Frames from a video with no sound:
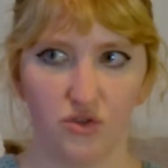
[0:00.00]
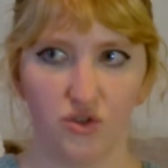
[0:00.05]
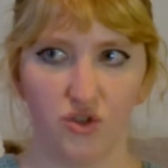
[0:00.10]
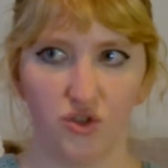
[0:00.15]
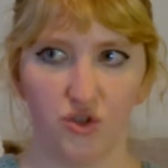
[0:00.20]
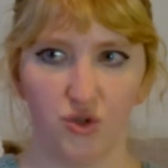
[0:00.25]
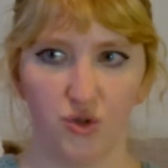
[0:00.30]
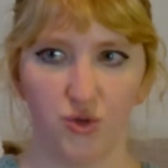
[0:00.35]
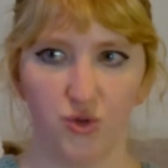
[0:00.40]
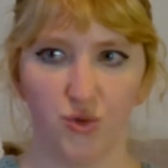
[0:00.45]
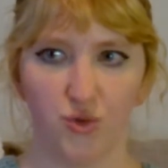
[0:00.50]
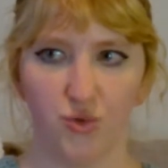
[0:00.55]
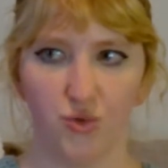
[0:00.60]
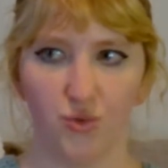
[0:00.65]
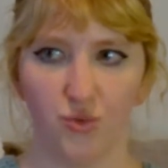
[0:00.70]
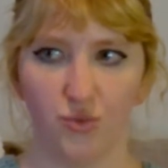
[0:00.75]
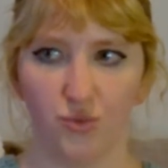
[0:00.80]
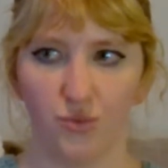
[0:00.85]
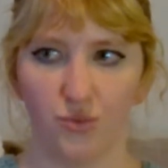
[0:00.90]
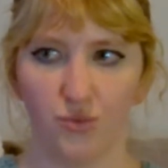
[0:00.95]

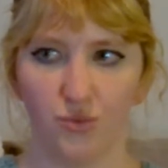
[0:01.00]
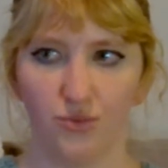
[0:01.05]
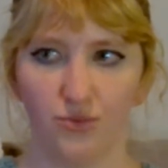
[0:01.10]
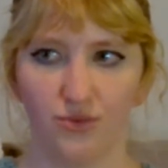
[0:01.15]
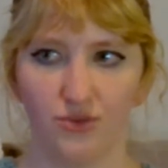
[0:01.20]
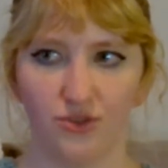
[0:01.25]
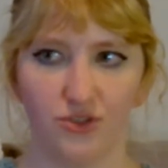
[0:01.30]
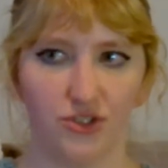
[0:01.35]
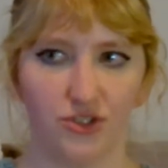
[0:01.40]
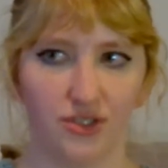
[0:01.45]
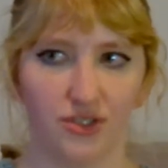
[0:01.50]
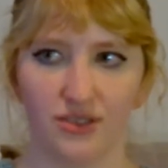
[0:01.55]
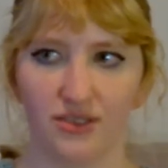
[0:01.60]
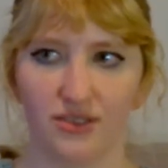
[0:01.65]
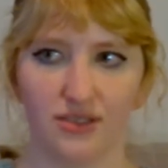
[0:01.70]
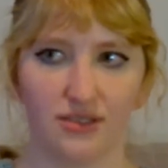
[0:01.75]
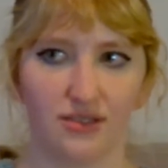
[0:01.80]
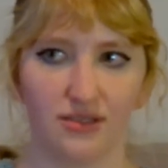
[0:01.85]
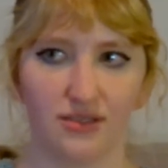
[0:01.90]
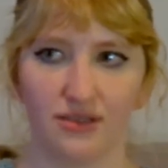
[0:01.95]
to just
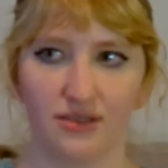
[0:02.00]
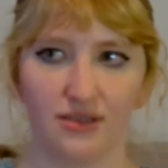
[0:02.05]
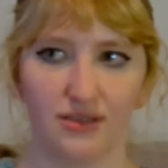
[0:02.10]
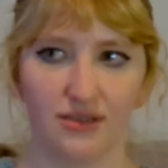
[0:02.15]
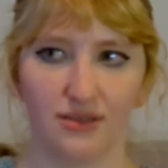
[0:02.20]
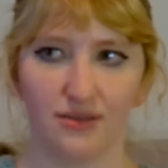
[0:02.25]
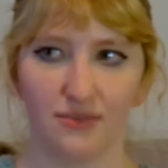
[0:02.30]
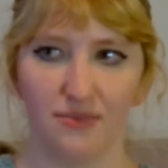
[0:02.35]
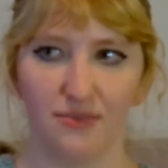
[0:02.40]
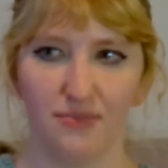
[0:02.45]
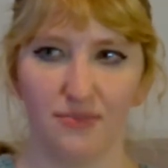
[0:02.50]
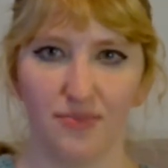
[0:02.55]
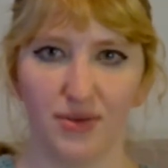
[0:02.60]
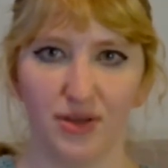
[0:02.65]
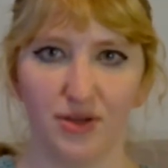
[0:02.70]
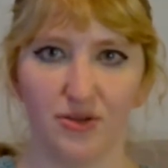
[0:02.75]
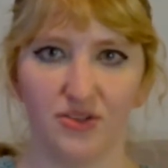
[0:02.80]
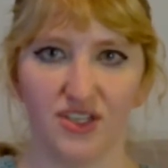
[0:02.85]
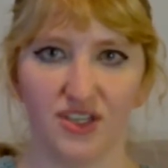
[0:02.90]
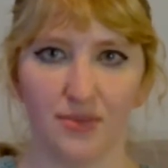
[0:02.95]

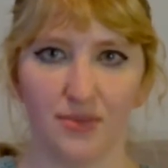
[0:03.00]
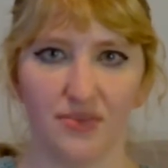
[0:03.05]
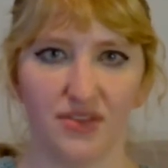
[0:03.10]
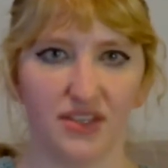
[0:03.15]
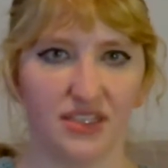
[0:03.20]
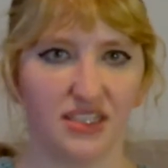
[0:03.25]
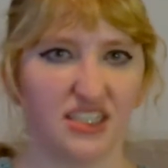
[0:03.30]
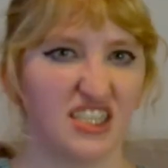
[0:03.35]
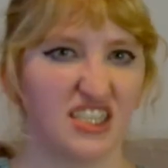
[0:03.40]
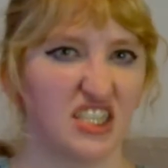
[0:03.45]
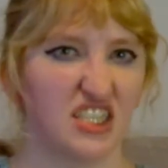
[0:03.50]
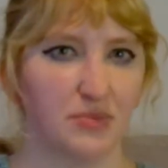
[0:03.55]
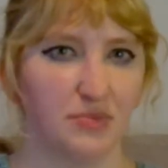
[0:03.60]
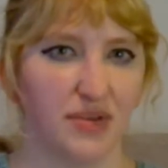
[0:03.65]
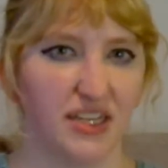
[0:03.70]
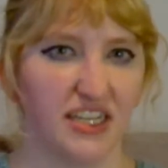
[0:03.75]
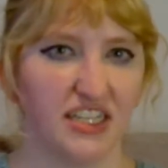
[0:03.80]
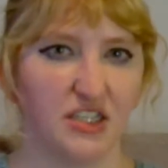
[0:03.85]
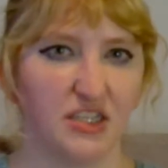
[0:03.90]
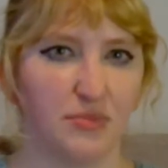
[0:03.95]
build up the
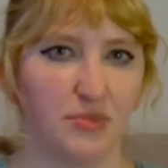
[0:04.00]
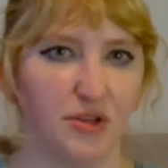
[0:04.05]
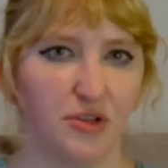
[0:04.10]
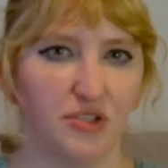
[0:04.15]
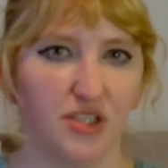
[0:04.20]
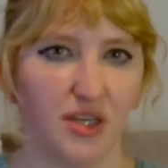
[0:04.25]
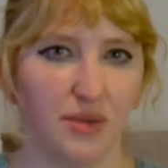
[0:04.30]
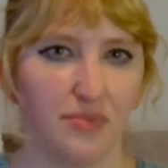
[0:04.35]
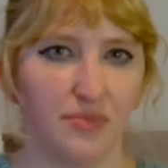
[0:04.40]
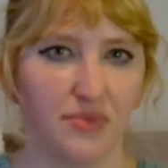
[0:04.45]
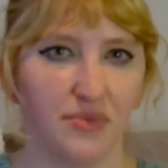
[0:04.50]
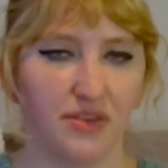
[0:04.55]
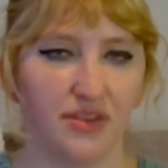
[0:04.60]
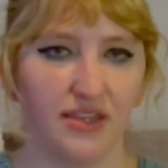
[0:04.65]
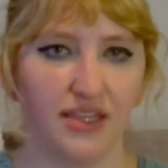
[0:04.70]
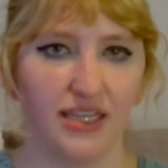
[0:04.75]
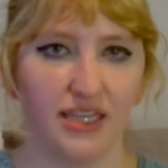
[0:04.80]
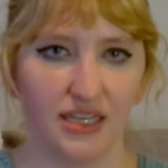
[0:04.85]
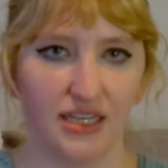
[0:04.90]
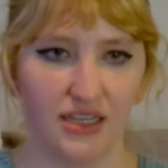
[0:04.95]
suspense, build up
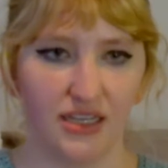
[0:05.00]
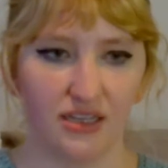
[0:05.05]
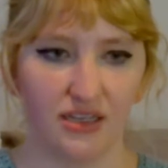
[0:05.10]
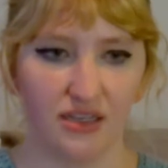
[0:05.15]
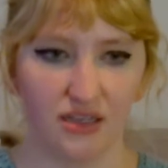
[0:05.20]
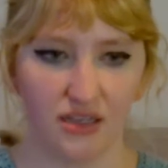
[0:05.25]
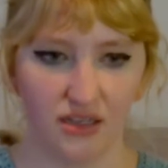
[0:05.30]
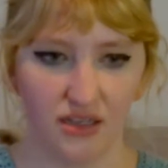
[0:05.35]
the